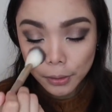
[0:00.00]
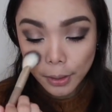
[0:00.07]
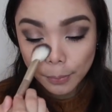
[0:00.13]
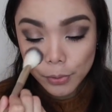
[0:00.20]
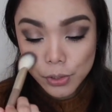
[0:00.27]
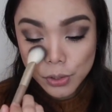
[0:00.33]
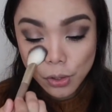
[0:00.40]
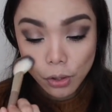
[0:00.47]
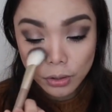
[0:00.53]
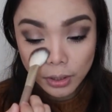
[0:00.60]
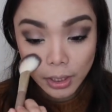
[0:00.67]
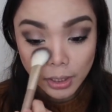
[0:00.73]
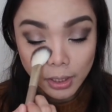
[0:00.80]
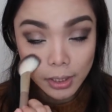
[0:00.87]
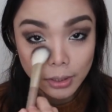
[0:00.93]
Tapos
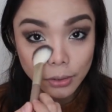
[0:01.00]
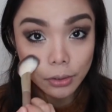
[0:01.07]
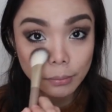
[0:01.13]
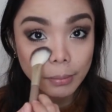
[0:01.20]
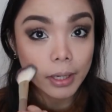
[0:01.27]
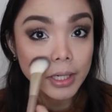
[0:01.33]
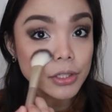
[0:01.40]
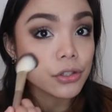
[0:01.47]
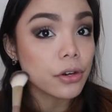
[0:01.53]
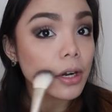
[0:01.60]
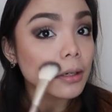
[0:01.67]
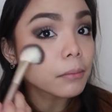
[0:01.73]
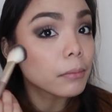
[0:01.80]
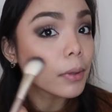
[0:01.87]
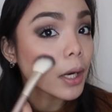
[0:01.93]
konti dito para
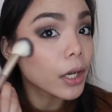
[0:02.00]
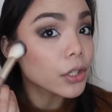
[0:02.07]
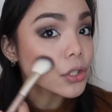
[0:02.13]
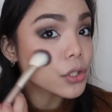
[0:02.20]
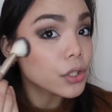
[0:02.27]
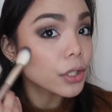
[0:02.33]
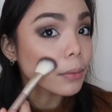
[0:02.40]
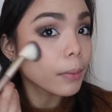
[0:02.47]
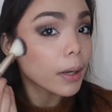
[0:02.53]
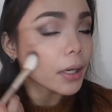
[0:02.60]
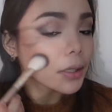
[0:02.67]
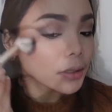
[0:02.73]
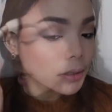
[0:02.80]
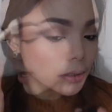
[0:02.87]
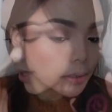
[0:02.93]
drunk blush, diba?
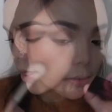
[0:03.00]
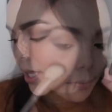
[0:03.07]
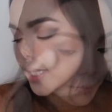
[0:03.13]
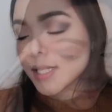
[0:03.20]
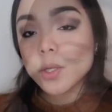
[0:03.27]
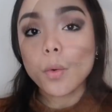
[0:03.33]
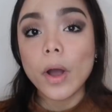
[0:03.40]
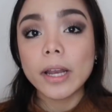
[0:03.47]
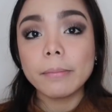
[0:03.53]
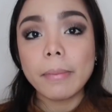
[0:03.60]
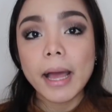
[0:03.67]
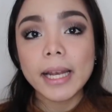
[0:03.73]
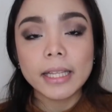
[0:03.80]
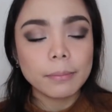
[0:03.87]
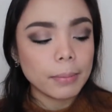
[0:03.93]
This quad
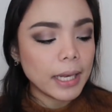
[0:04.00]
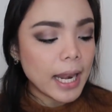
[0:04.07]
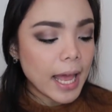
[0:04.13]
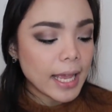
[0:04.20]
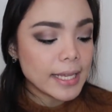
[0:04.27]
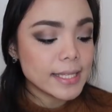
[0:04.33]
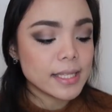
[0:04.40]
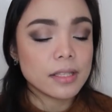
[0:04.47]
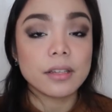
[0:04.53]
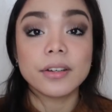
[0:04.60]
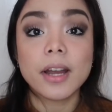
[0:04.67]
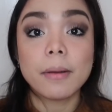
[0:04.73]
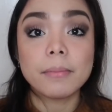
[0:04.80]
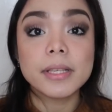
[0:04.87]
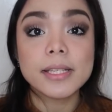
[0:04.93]
palette pala is
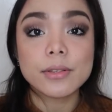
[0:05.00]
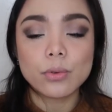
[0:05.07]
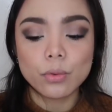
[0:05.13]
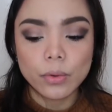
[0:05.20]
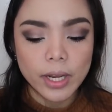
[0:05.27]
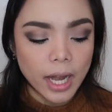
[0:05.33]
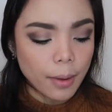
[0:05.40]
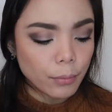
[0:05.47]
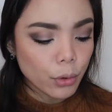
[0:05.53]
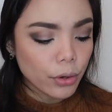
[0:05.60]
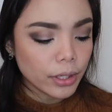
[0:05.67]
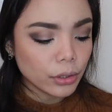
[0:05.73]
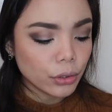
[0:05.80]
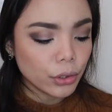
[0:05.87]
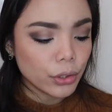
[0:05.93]
Tiramisu, and I'm
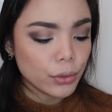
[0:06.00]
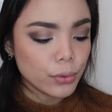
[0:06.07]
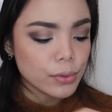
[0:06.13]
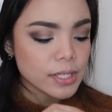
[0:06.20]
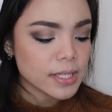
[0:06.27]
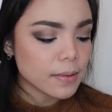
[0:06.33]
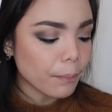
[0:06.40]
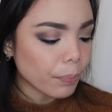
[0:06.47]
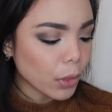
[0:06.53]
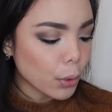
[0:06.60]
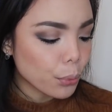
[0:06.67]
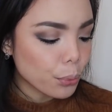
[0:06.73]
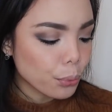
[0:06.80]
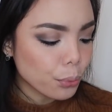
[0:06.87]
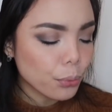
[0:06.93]
going to use
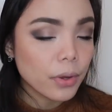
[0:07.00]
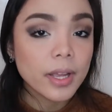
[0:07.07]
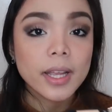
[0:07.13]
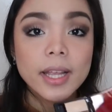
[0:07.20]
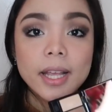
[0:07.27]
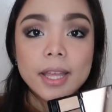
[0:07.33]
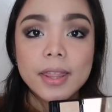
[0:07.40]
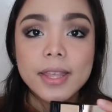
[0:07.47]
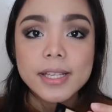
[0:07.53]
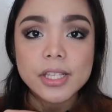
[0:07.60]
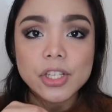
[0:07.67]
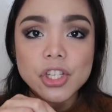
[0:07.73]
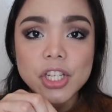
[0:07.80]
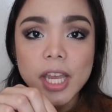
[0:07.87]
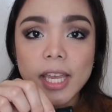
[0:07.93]

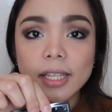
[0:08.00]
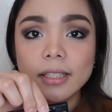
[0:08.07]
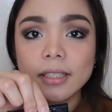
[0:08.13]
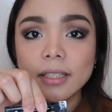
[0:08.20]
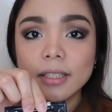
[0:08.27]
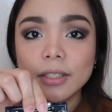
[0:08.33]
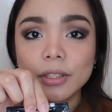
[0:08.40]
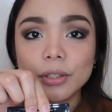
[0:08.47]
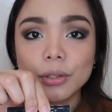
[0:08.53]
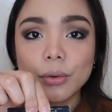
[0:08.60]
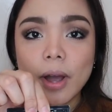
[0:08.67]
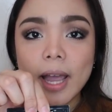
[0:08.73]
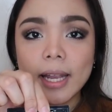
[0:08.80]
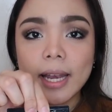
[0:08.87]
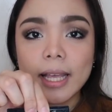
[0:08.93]
this shade
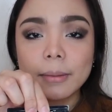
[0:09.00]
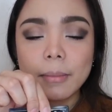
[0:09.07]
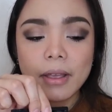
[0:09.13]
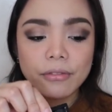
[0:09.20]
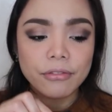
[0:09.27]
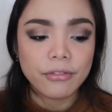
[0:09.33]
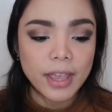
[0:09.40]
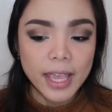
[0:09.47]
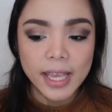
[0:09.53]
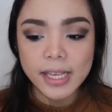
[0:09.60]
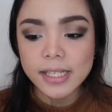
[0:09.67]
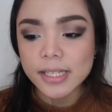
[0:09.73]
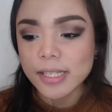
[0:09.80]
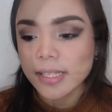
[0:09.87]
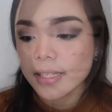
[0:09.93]
to highlight my
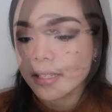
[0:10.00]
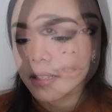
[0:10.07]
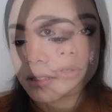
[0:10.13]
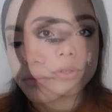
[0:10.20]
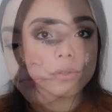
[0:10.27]
face.